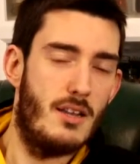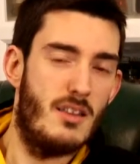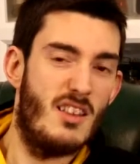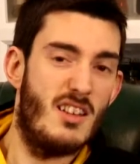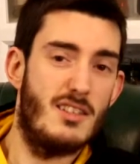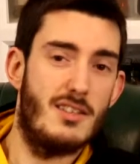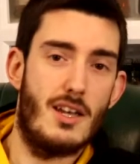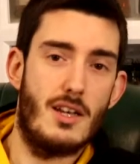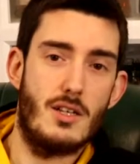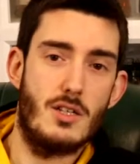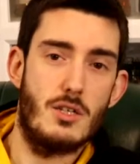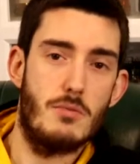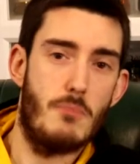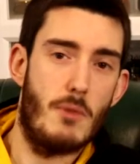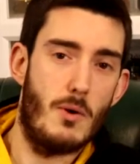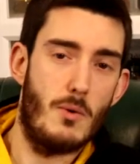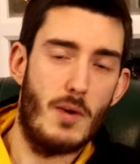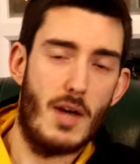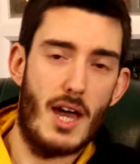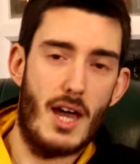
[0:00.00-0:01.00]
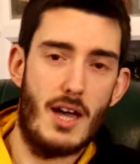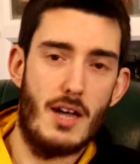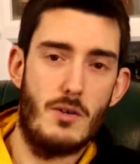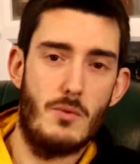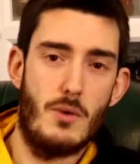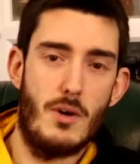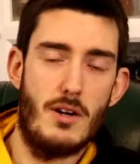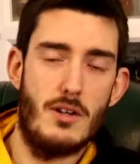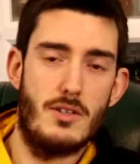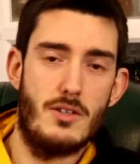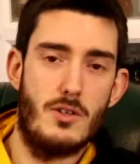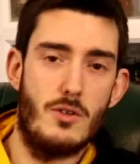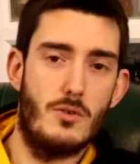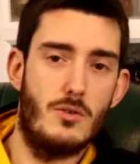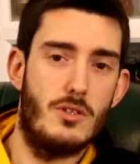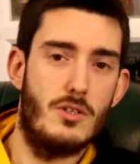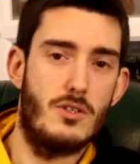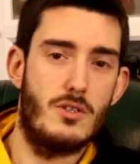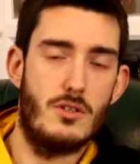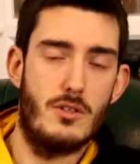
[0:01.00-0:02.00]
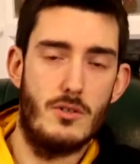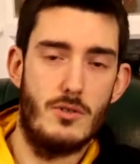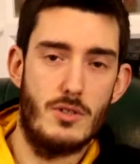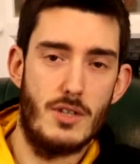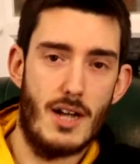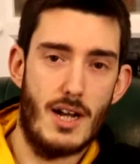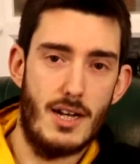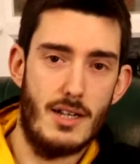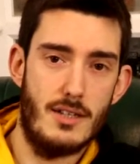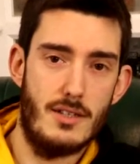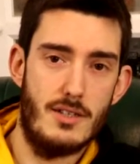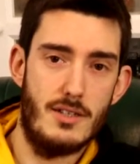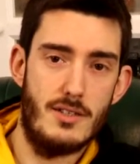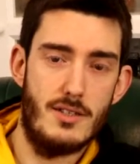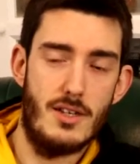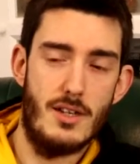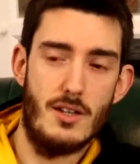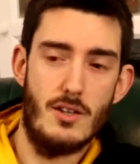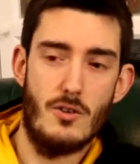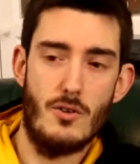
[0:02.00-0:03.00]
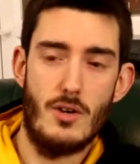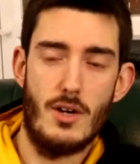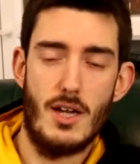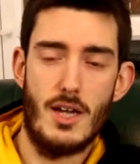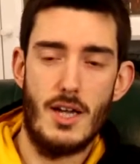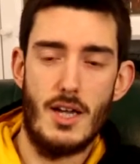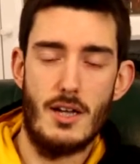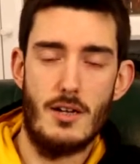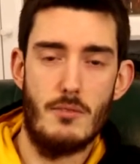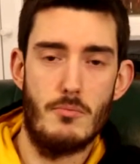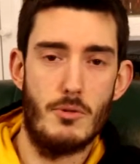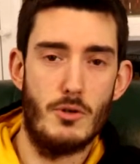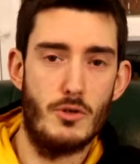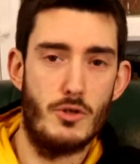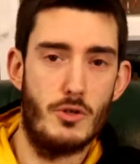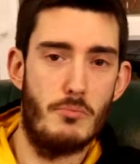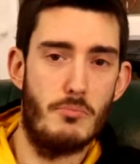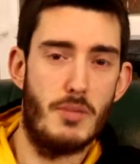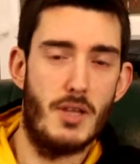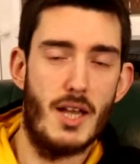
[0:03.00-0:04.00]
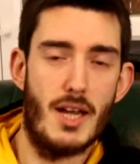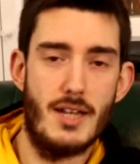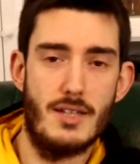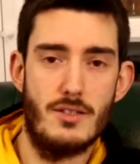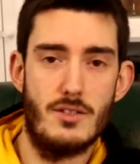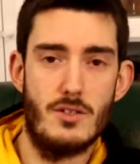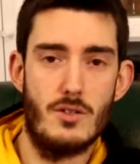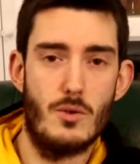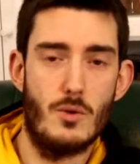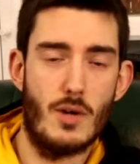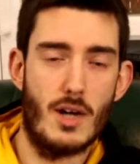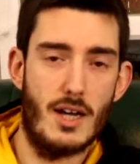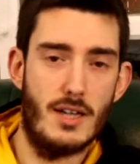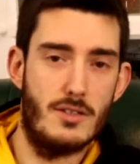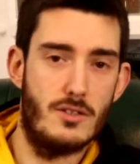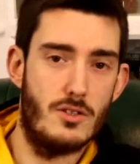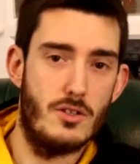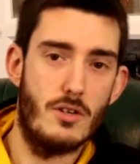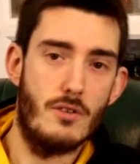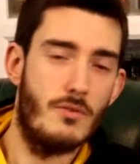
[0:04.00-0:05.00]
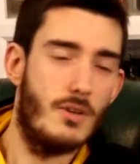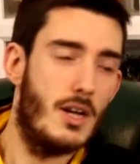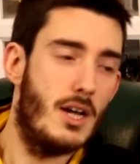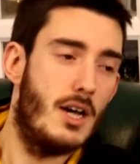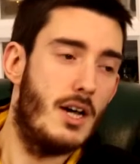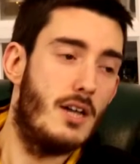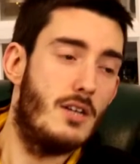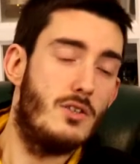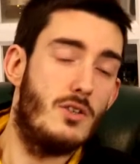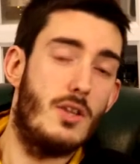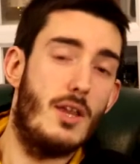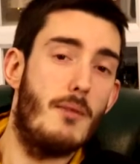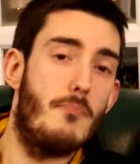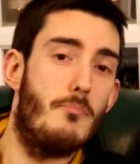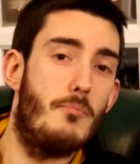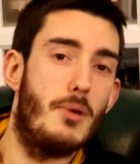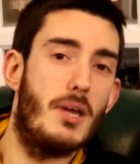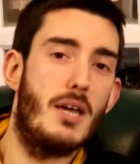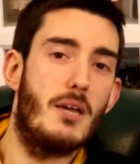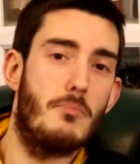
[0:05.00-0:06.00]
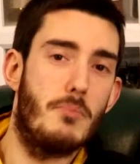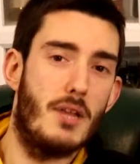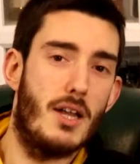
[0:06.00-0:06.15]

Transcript: things like Smokehead, where it's an undisclosed Islay distillery, and a bunch of blends and all kinds of stuff. So they're big